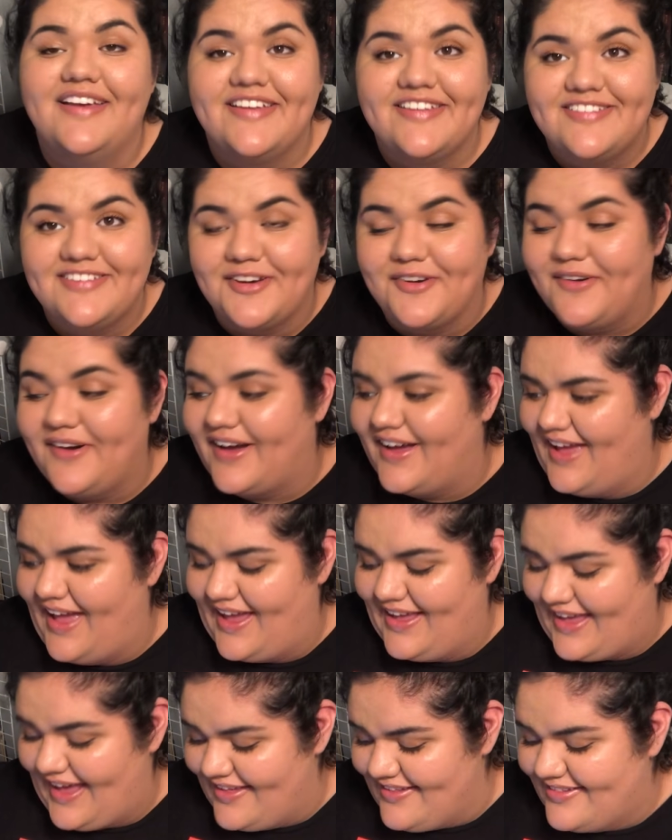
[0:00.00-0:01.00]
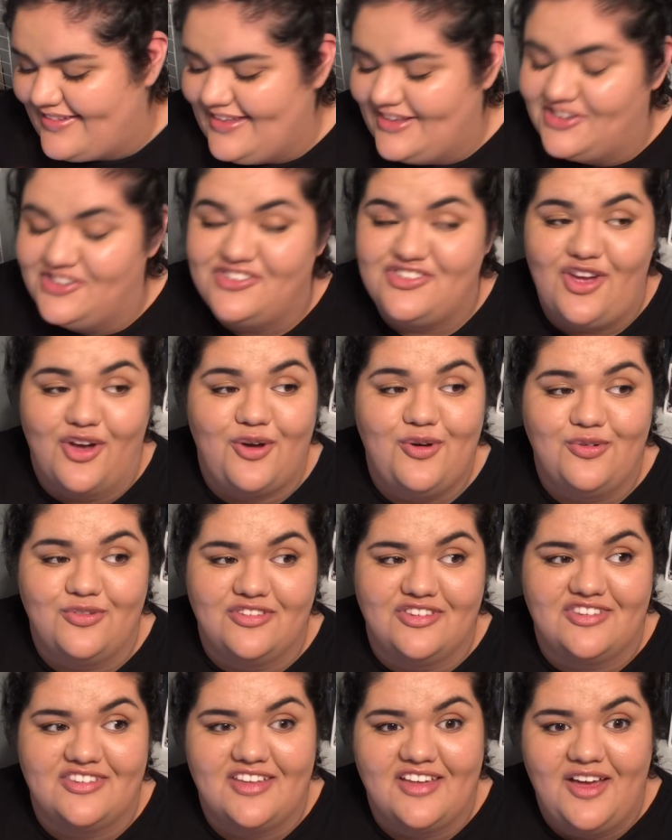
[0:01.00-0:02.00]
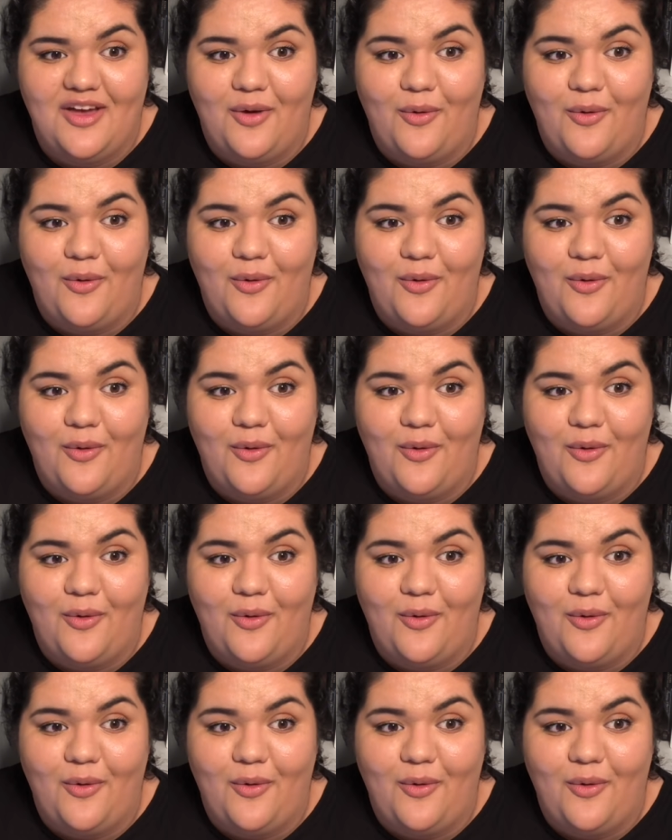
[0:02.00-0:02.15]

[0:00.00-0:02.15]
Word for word: So I guess it shows